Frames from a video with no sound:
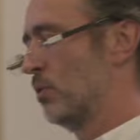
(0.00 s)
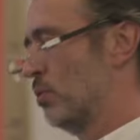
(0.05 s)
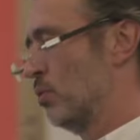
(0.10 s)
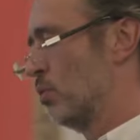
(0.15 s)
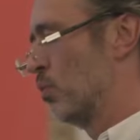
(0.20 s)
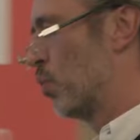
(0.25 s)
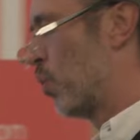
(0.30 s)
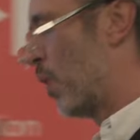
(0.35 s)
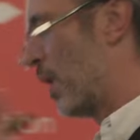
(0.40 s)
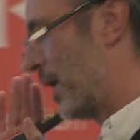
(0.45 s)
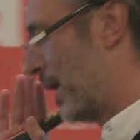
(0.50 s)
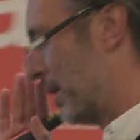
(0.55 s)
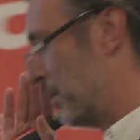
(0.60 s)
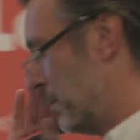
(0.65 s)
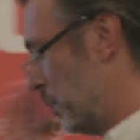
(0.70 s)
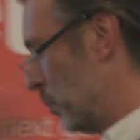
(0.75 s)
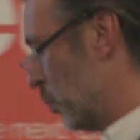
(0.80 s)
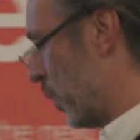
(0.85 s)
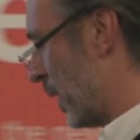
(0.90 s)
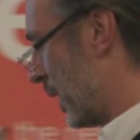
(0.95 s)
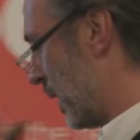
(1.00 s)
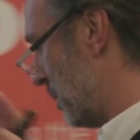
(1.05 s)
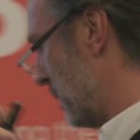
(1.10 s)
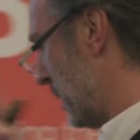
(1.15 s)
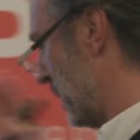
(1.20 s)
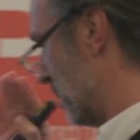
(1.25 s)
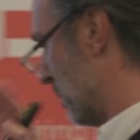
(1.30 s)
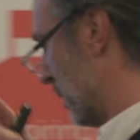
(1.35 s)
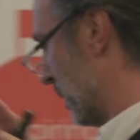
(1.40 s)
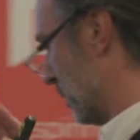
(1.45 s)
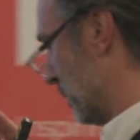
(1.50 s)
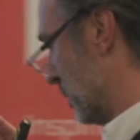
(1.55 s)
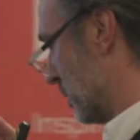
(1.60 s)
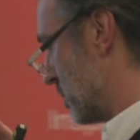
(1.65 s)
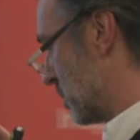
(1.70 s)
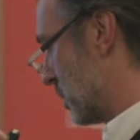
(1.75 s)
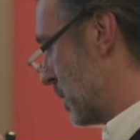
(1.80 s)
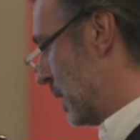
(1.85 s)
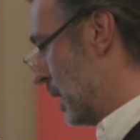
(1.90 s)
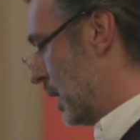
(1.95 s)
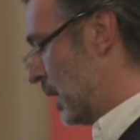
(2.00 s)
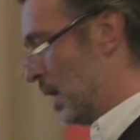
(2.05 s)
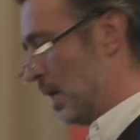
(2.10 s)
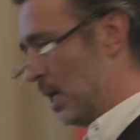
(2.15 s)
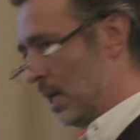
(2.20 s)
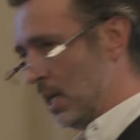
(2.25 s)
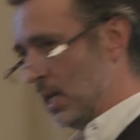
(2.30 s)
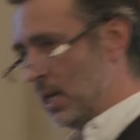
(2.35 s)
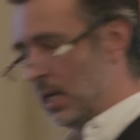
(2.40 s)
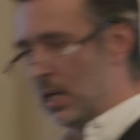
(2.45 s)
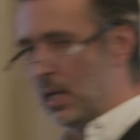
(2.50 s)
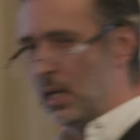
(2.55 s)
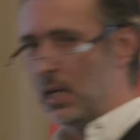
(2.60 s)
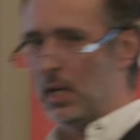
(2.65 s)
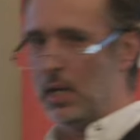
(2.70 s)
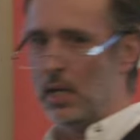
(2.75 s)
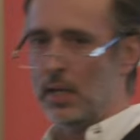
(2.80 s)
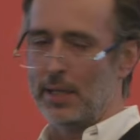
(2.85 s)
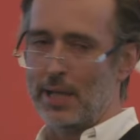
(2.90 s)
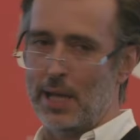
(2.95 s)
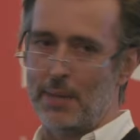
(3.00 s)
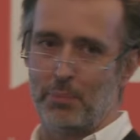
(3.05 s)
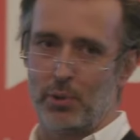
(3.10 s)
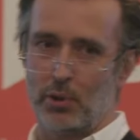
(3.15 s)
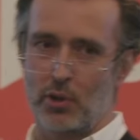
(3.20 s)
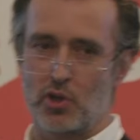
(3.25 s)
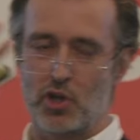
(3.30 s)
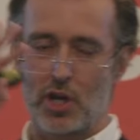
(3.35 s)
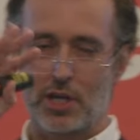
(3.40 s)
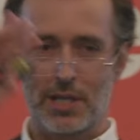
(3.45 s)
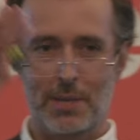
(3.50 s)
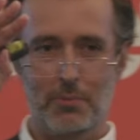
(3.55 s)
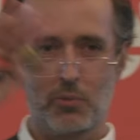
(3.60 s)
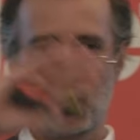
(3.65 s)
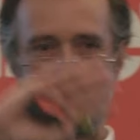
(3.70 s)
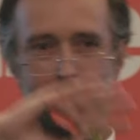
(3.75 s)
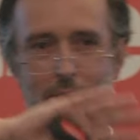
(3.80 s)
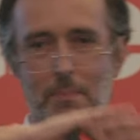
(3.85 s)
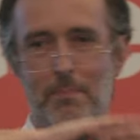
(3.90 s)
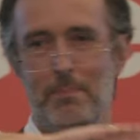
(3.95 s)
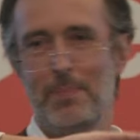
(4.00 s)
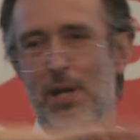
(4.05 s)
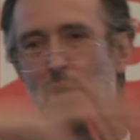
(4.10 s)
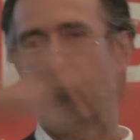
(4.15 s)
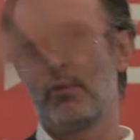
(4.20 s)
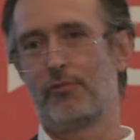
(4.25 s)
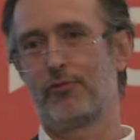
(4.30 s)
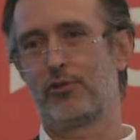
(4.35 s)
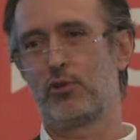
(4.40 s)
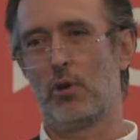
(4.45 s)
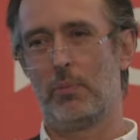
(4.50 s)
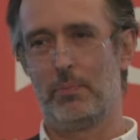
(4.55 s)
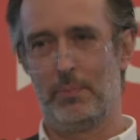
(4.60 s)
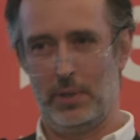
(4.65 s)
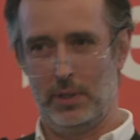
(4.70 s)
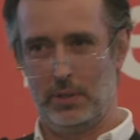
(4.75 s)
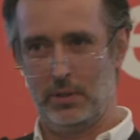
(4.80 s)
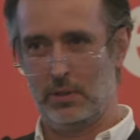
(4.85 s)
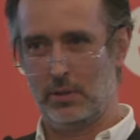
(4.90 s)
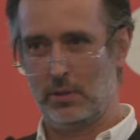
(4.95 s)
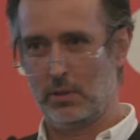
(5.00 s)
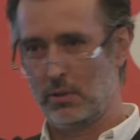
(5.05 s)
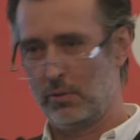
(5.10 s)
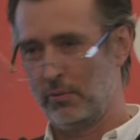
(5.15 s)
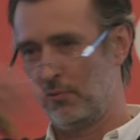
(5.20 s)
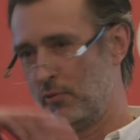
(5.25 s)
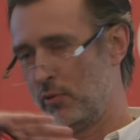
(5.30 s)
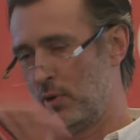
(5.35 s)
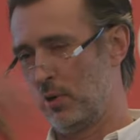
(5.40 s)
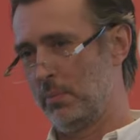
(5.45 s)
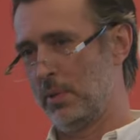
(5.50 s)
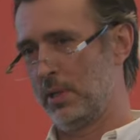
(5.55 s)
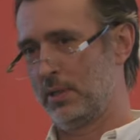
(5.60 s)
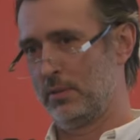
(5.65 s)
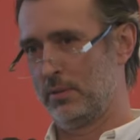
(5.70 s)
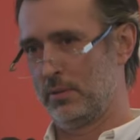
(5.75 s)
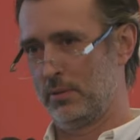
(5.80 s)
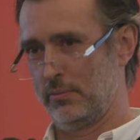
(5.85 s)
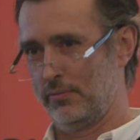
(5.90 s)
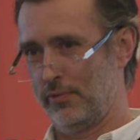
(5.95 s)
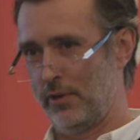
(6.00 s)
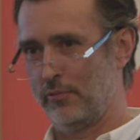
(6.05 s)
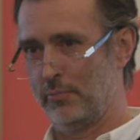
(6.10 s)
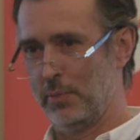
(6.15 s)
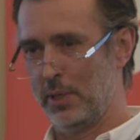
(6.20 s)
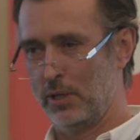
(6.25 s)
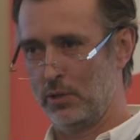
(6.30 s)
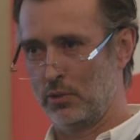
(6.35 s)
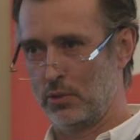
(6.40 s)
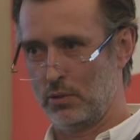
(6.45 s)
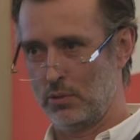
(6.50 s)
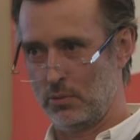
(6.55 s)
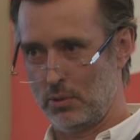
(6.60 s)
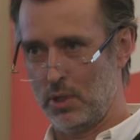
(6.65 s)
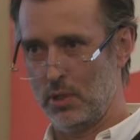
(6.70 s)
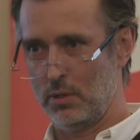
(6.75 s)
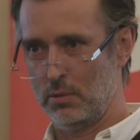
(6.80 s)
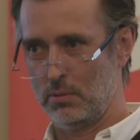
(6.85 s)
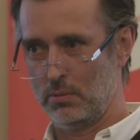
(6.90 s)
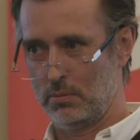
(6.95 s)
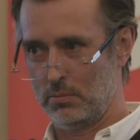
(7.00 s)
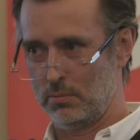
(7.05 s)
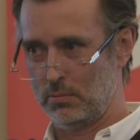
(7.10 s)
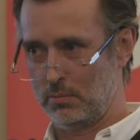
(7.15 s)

to you what I mean about this, And I apologize, I'm going a bit off topic for about 5 minutes, okay?